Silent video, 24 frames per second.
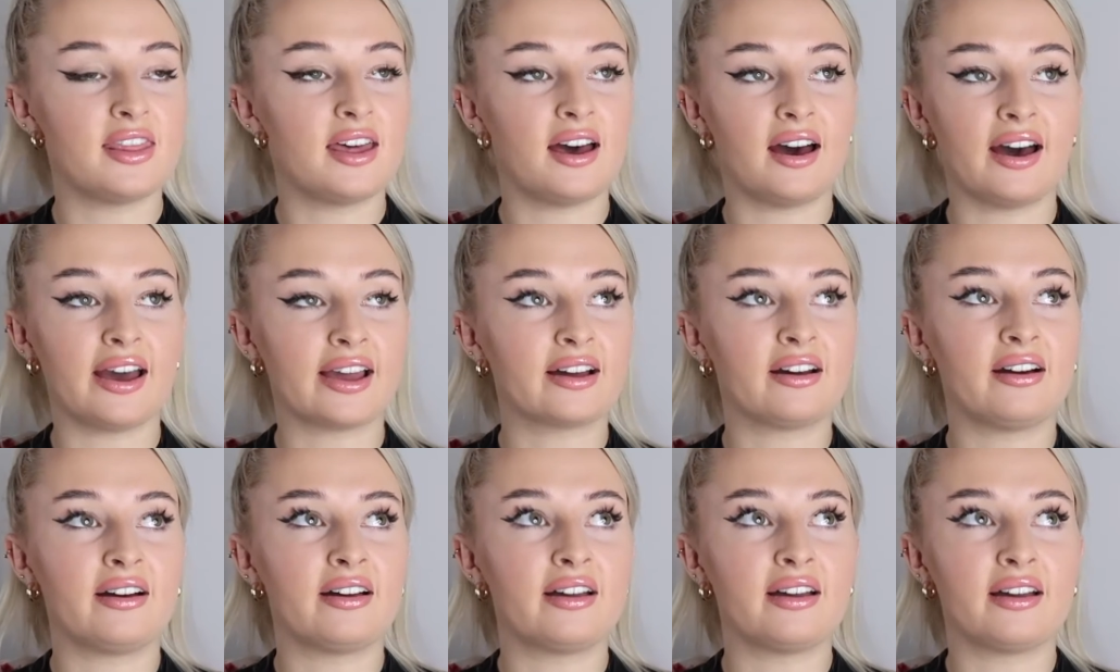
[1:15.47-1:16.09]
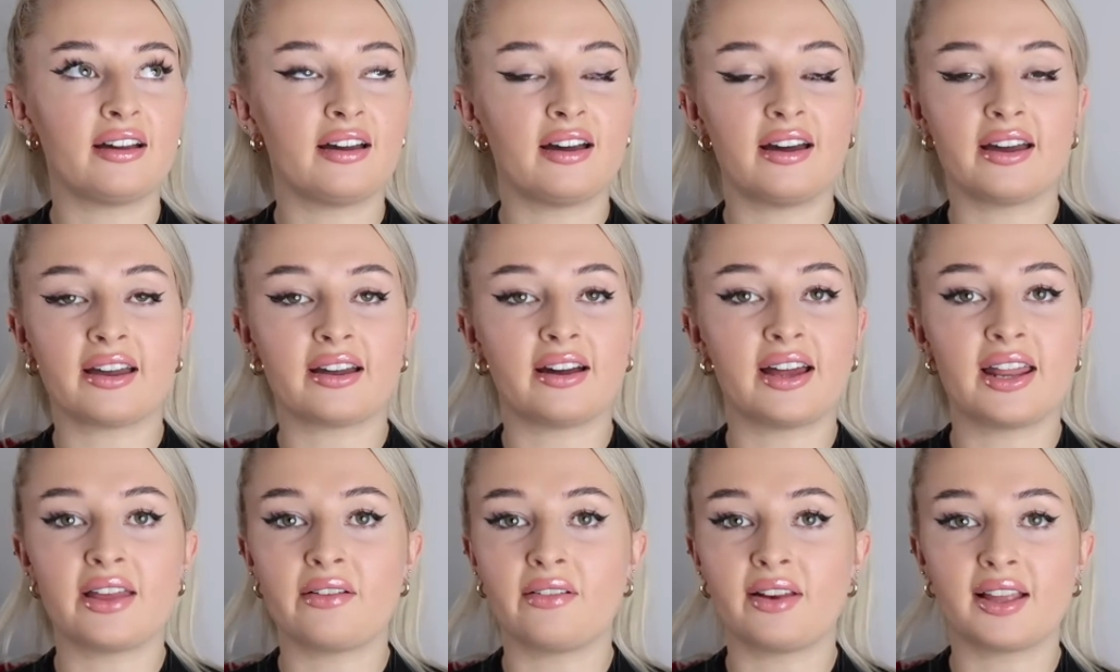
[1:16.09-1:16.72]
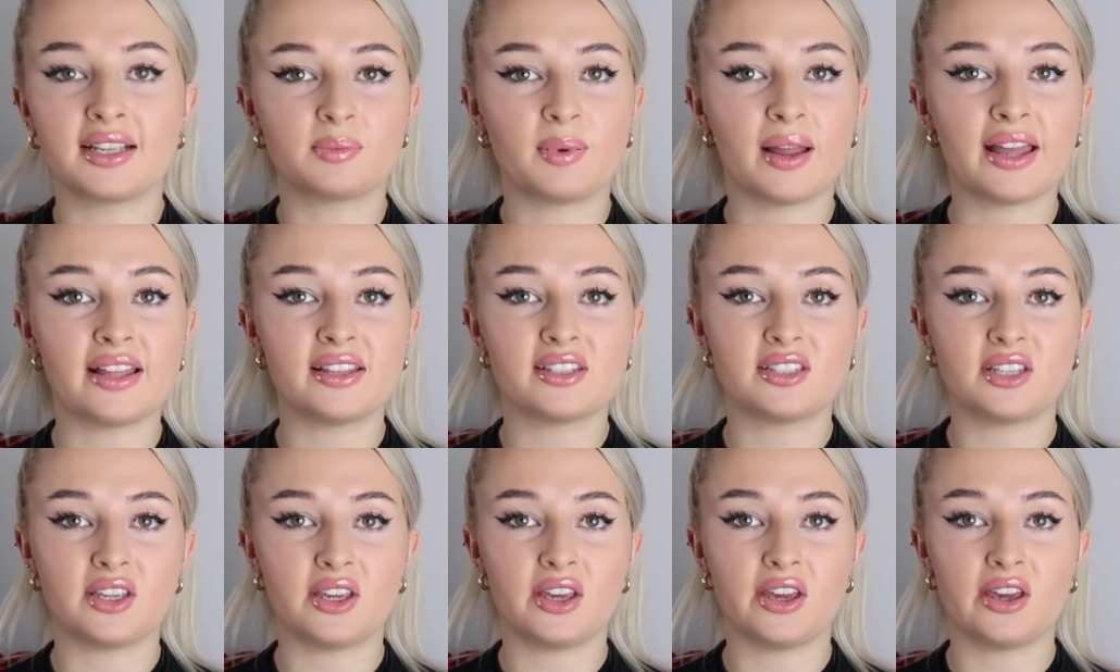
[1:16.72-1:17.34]
I can't even
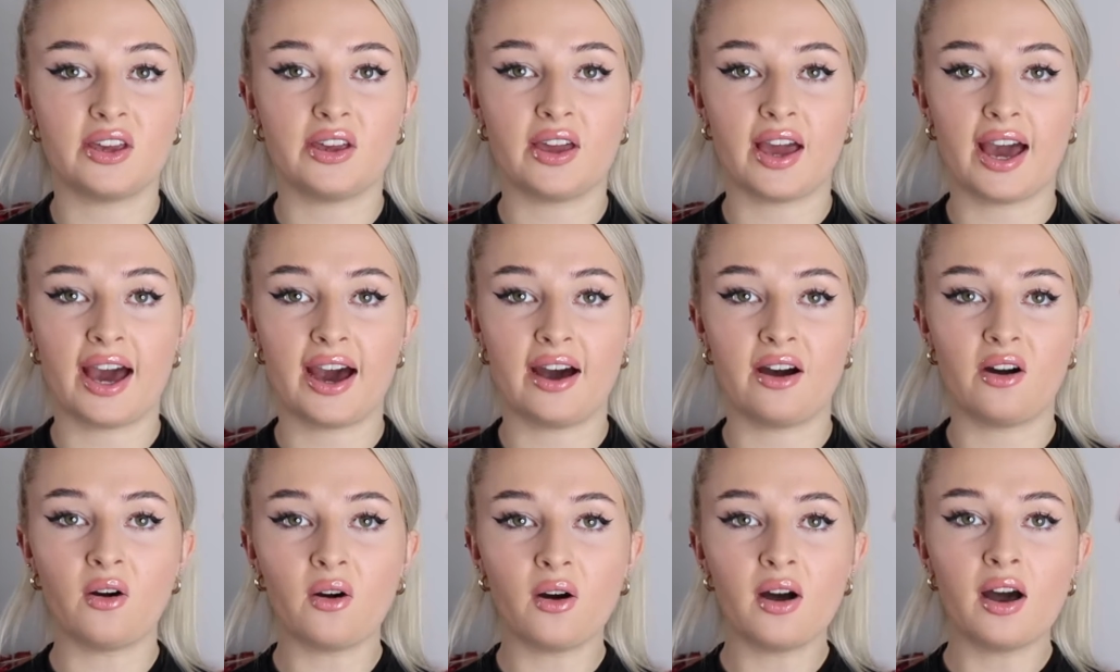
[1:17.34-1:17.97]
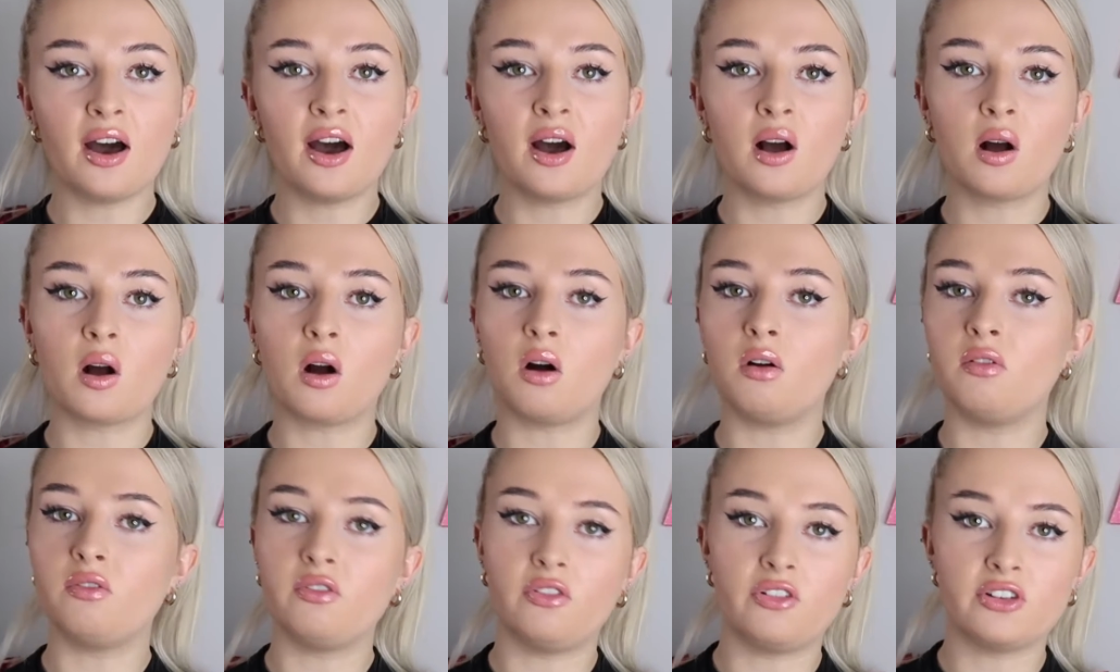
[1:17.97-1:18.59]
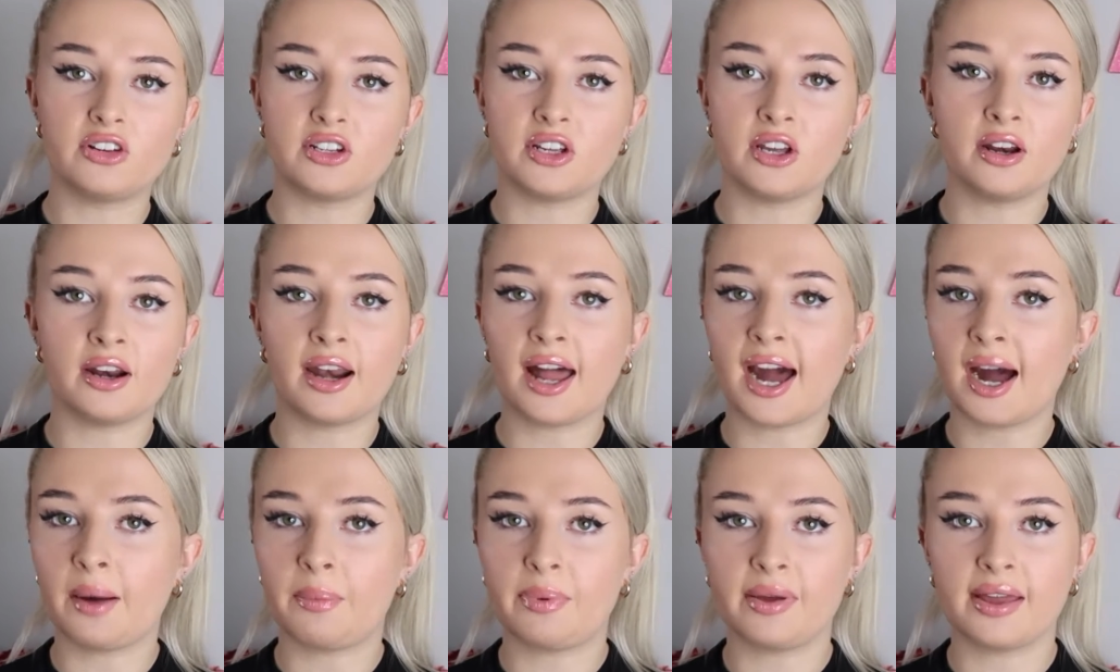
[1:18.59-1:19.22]
explain to you how confident and
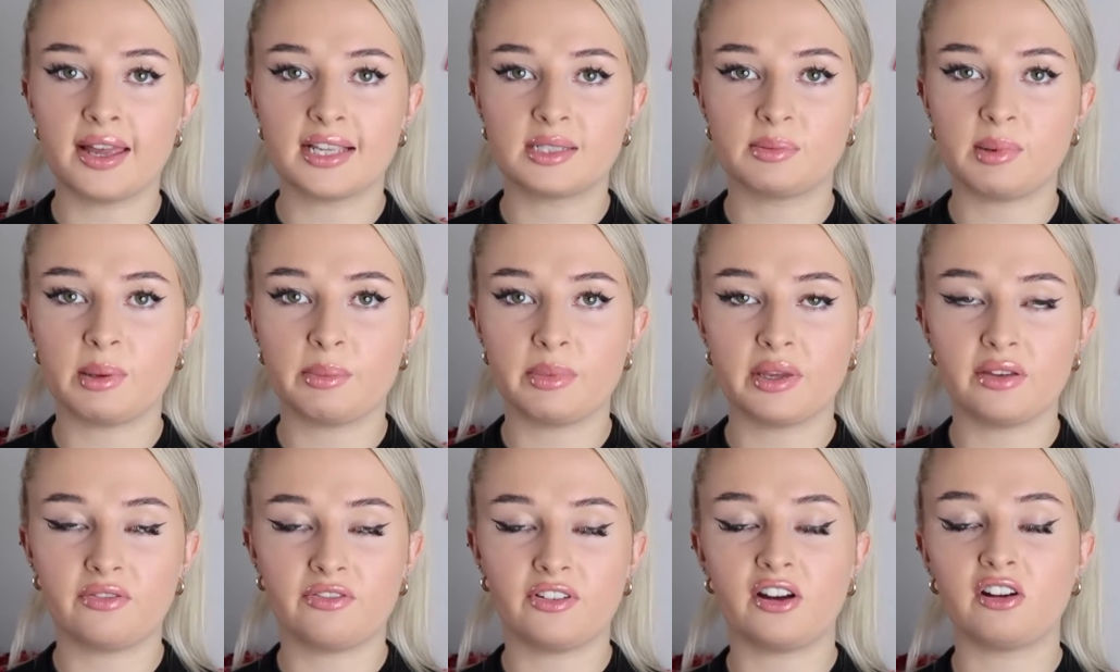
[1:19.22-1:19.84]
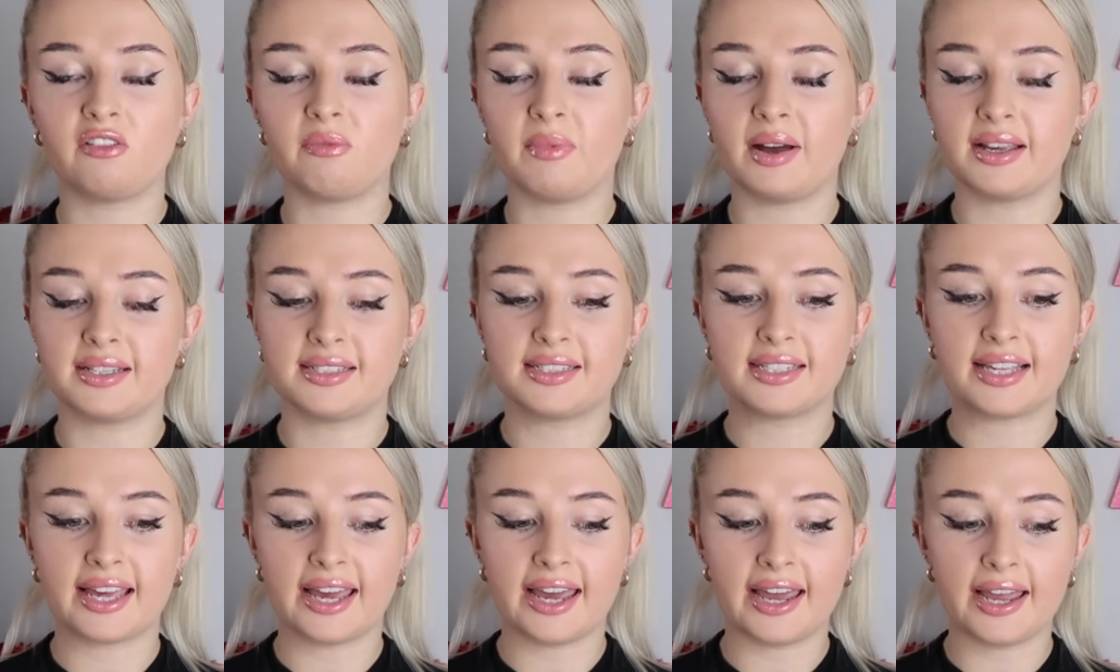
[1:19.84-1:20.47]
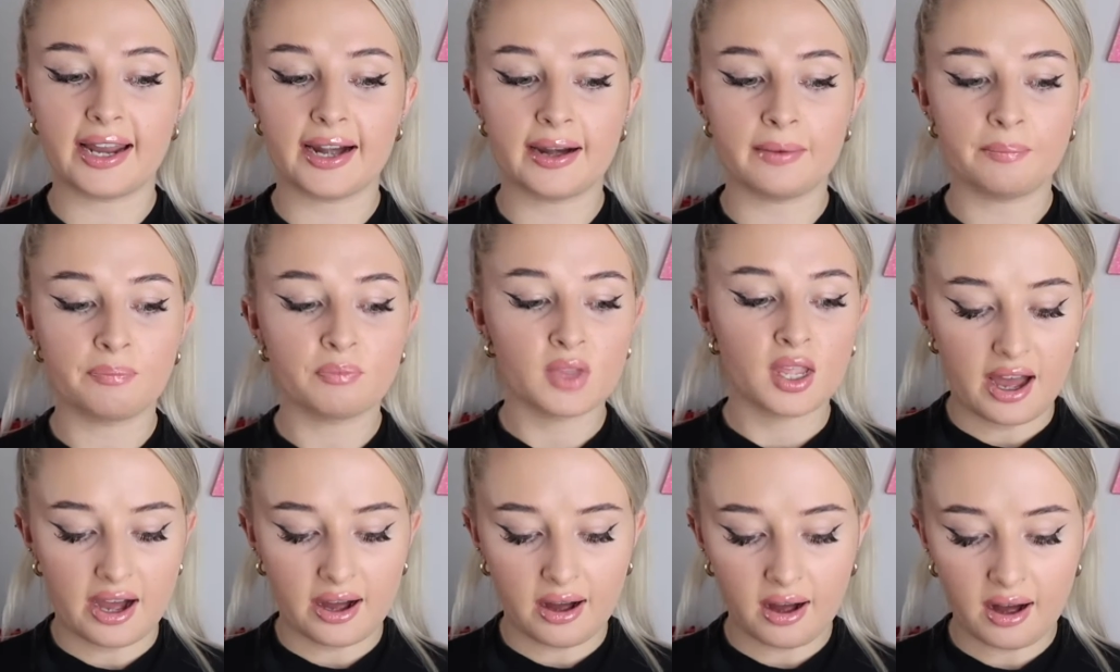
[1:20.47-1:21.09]
happy it's made me feel with my skin.
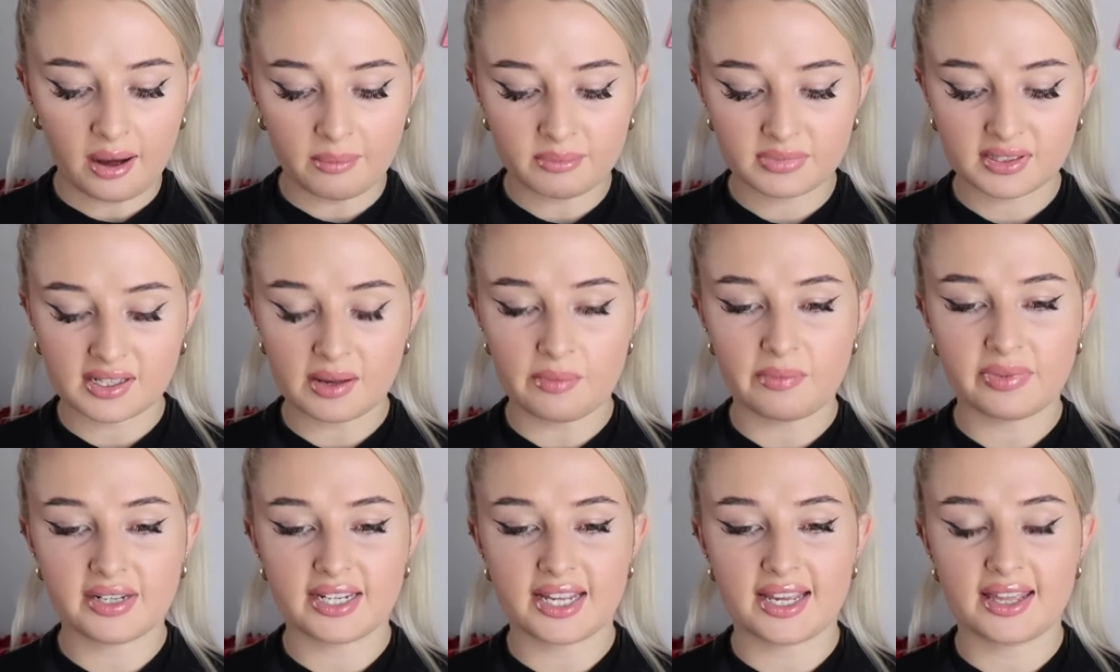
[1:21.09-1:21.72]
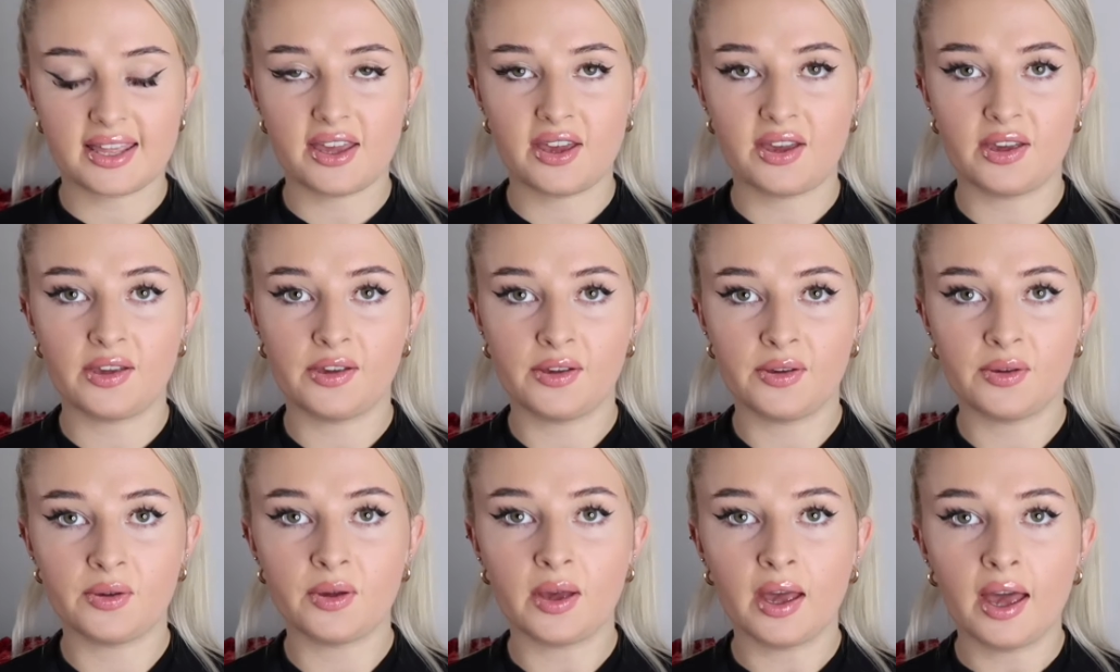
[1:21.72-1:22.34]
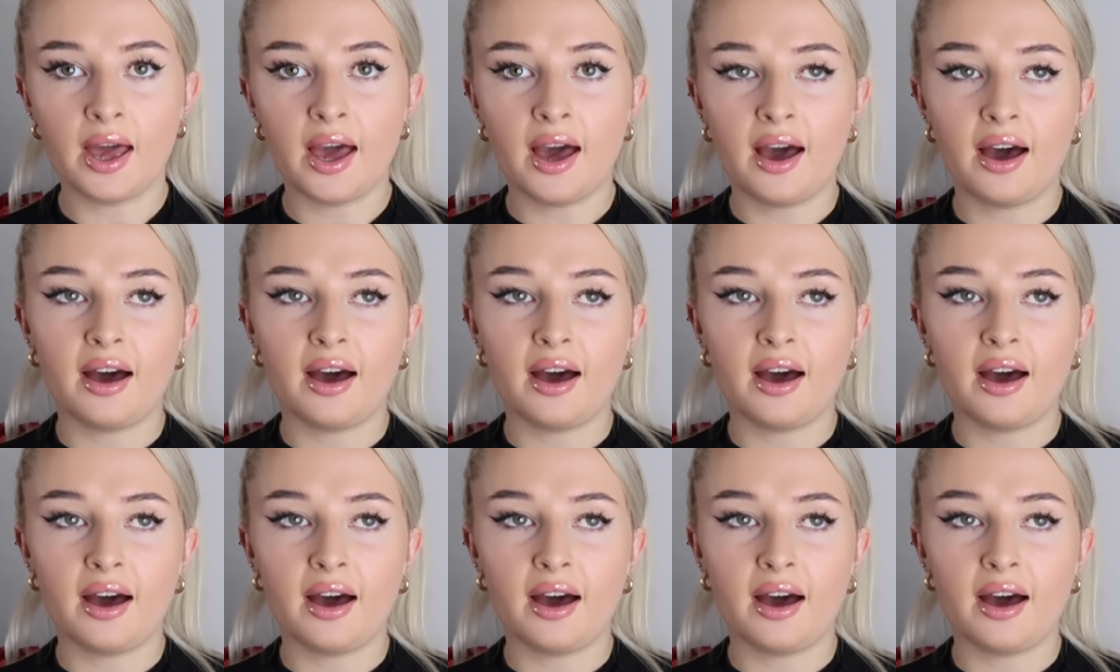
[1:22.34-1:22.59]
I'm somebody who